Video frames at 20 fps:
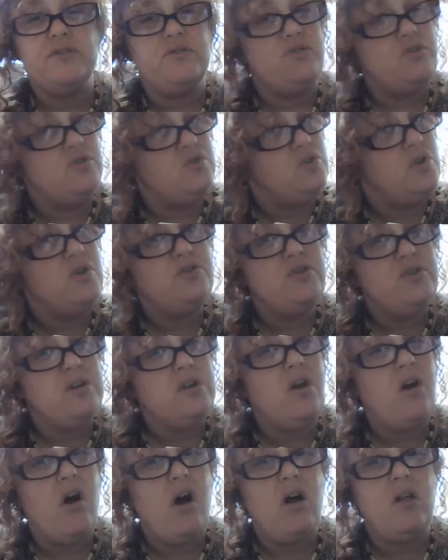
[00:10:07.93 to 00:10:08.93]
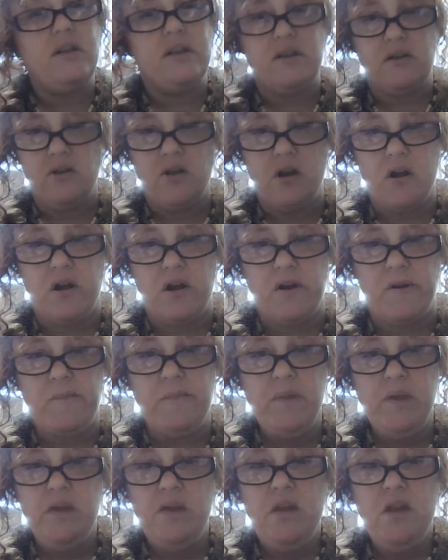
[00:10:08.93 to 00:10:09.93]
And this is also the calling card,
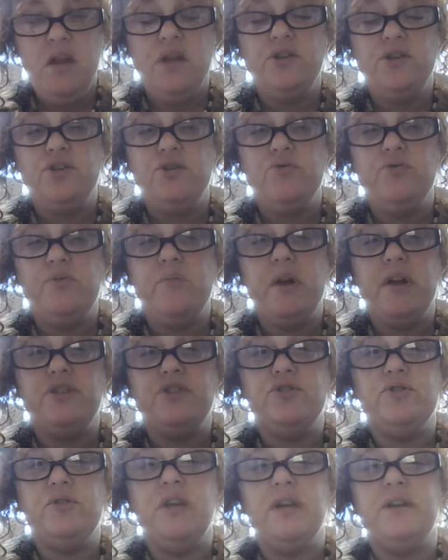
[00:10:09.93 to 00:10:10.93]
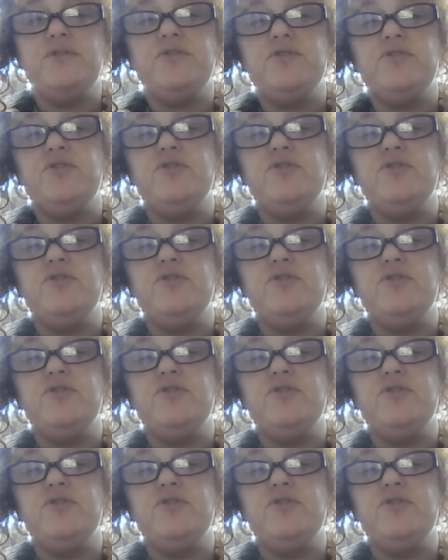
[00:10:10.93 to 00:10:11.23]
I should remind you, Cancer.